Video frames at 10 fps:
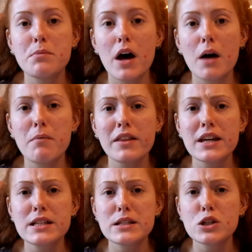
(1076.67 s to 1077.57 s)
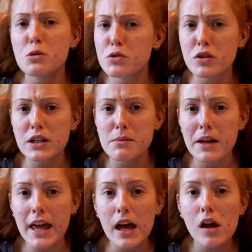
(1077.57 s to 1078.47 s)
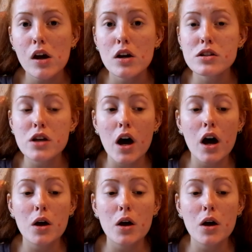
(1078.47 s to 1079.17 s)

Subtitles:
I think it's Superdrug at the minute, so